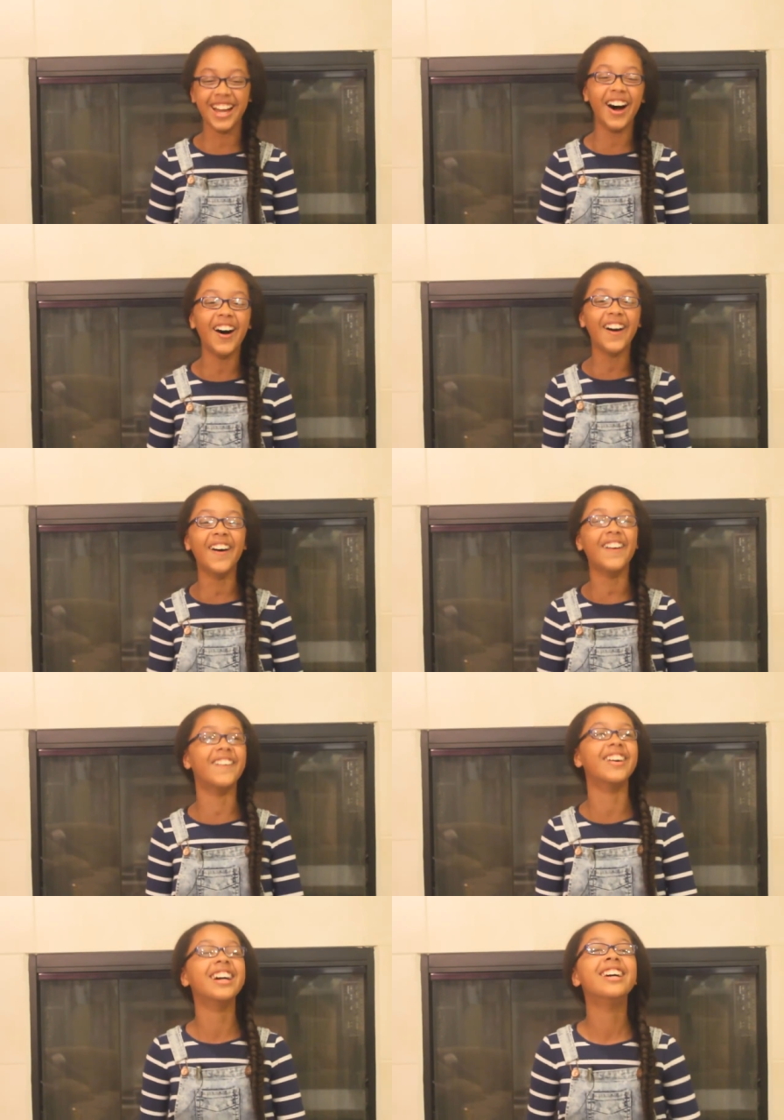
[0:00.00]

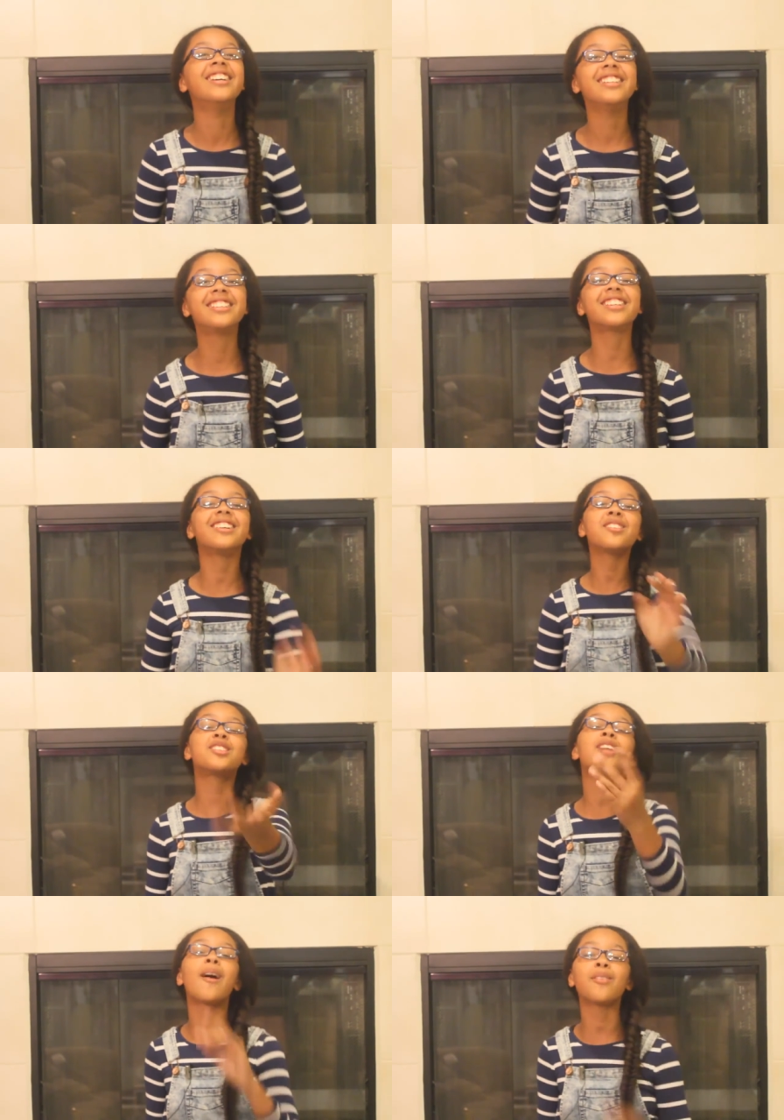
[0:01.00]
No!
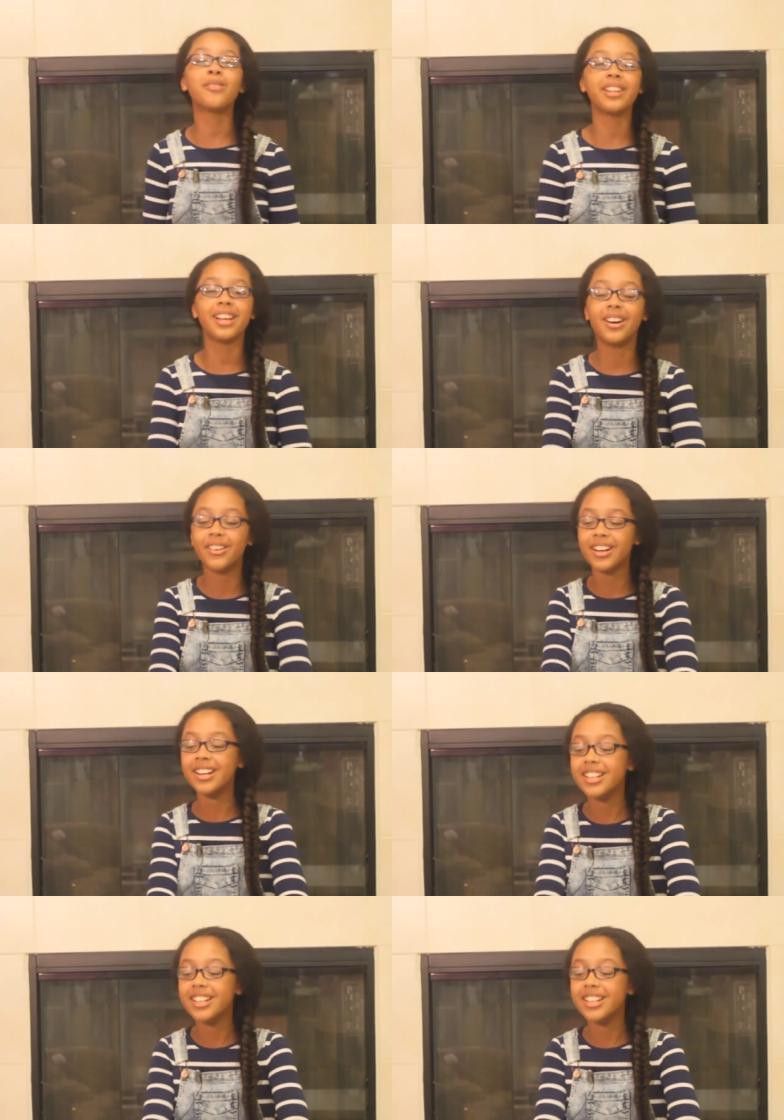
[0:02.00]
Stop the video.